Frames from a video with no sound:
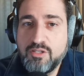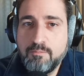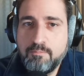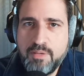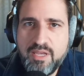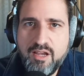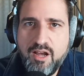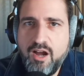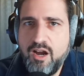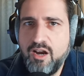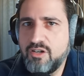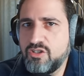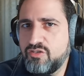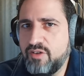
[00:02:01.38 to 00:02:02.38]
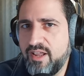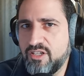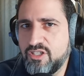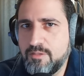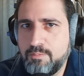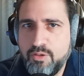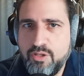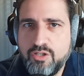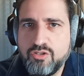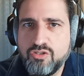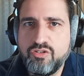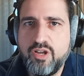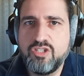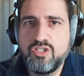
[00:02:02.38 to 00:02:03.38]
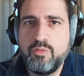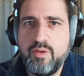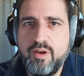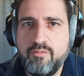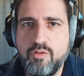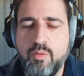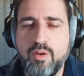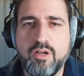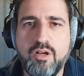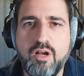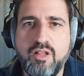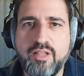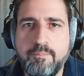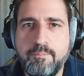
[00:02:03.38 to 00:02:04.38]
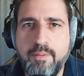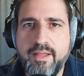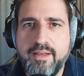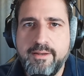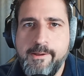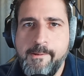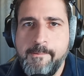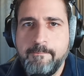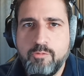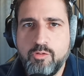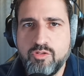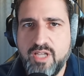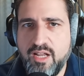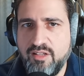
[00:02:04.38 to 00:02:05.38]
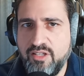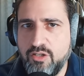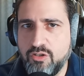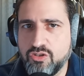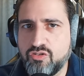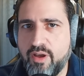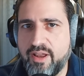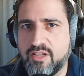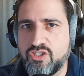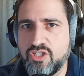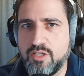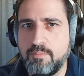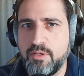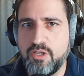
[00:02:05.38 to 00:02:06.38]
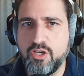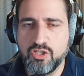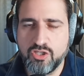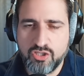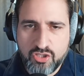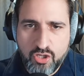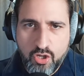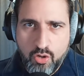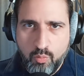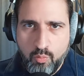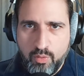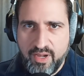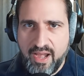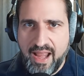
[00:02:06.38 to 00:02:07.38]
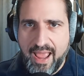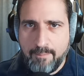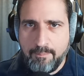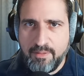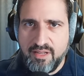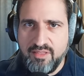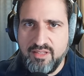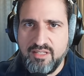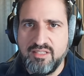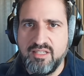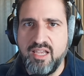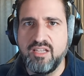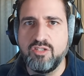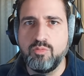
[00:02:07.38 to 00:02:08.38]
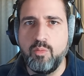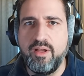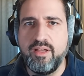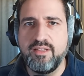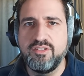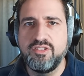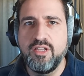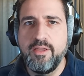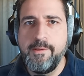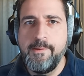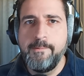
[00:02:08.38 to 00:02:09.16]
was a PR strategy, political strategy, whatever you want to call it, but it was not a legal strategy, because what had happened in this case was